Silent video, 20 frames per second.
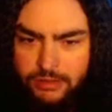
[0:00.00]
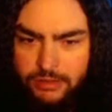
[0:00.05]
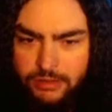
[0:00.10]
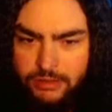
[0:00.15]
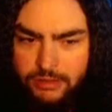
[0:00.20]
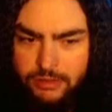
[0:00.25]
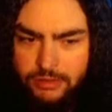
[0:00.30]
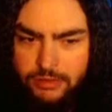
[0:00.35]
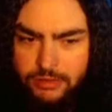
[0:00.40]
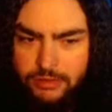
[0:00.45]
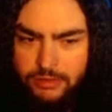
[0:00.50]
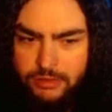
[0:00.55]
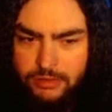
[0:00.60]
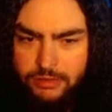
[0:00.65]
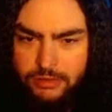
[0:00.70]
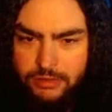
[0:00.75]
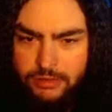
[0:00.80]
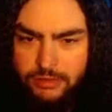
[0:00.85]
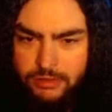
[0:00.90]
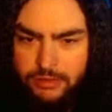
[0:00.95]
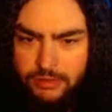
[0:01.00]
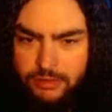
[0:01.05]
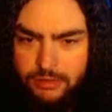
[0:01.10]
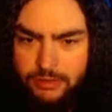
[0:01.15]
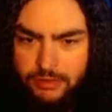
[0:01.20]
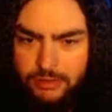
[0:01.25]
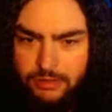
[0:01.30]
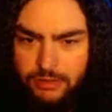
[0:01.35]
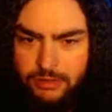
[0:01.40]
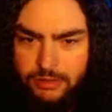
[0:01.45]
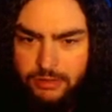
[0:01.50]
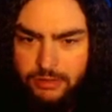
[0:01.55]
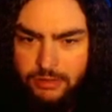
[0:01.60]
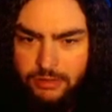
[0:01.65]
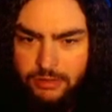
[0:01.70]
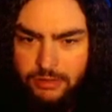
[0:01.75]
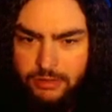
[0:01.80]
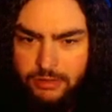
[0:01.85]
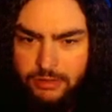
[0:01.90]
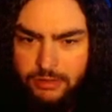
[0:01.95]

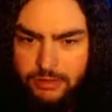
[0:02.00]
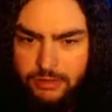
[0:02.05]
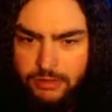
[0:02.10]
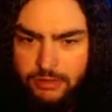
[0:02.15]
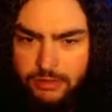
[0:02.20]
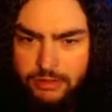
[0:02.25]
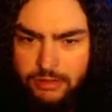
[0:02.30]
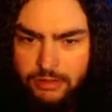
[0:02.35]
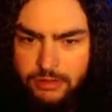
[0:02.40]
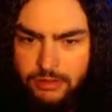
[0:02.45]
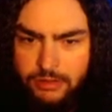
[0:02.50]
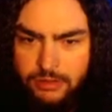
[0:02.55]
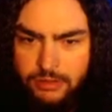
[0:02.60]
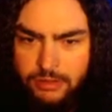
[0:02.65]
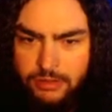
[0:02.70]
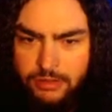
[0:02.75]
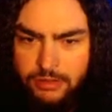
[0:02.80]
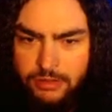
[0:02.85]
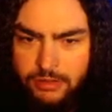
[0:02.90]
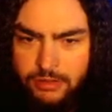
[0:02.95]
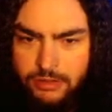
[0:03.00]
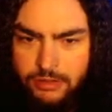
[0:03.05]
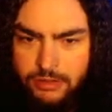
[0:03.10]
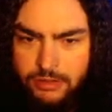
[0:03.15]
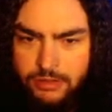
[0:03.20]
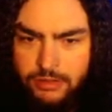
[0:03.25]
(silence)